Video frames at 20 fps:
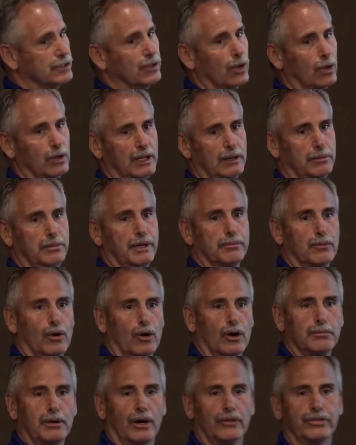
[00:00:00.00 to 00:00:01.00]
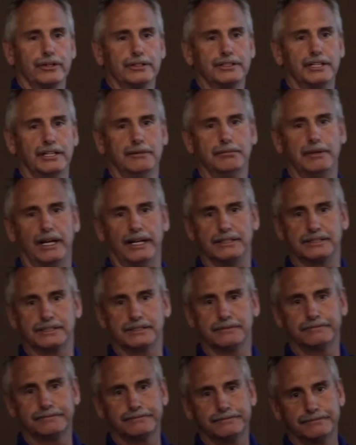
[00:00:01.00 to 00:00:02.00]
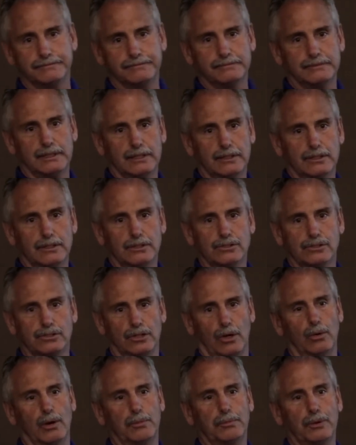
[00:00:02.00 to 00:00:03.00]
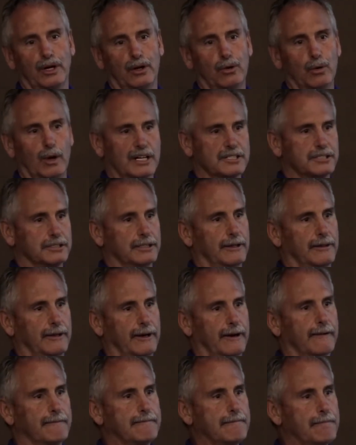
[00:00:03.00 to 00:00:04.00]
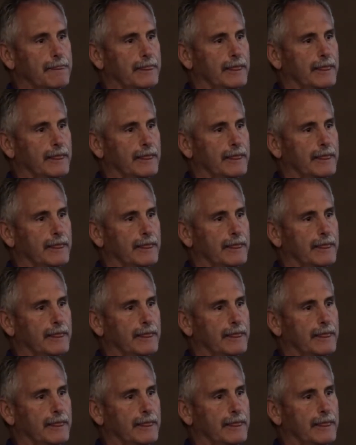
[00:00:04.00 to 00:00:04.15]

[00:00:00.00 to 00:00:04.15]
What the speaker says: to know a little bit more about their teammates. So we'll put a question in there,